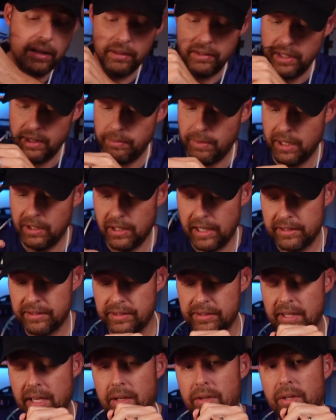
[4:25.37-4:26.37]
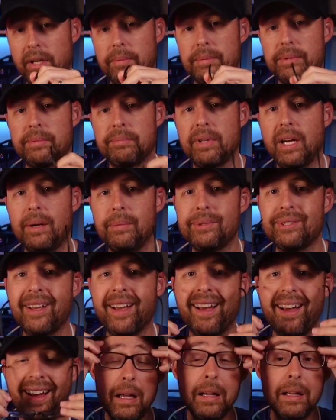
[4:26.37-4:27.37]
get my glasses tangled up sometimes.
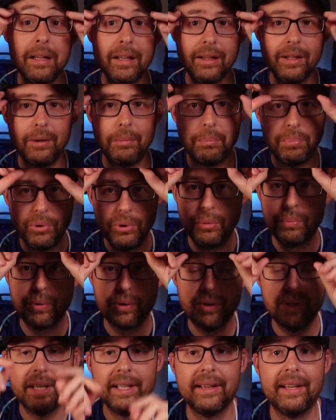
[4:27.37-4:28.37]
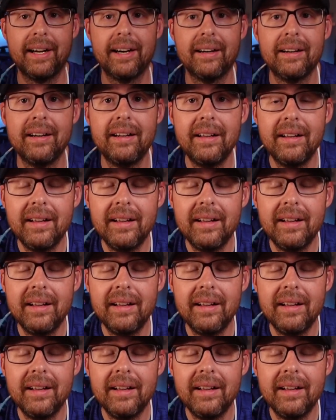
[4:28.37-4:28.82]
A little blooper right there.